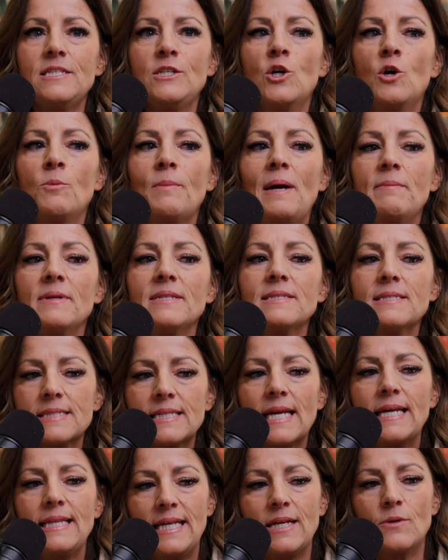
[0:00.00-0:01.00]
My
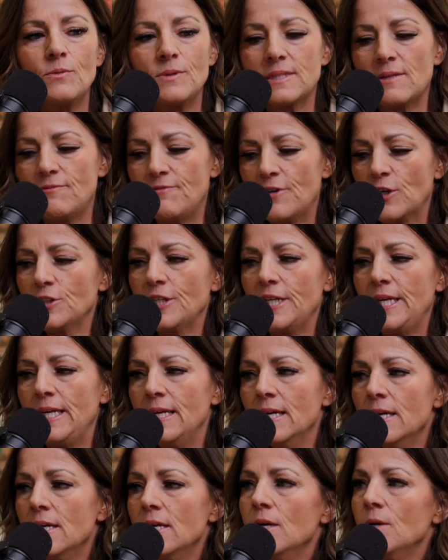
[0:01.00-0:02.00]
business, I think, was a
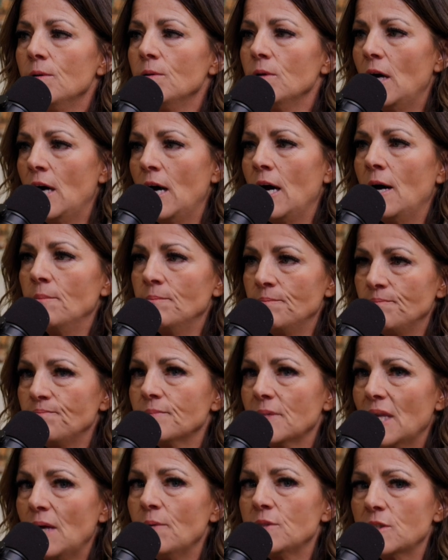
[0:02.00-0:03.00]
fairly,
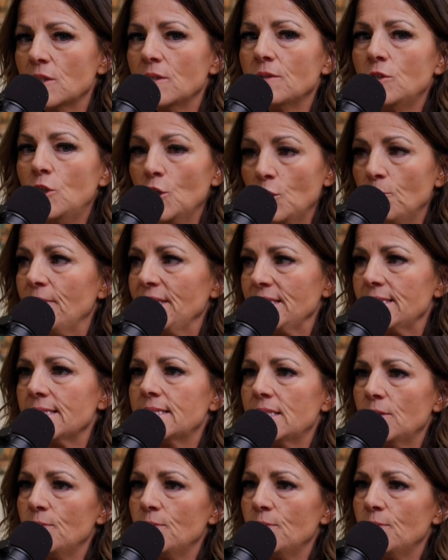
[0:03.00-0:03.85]
it was a good business.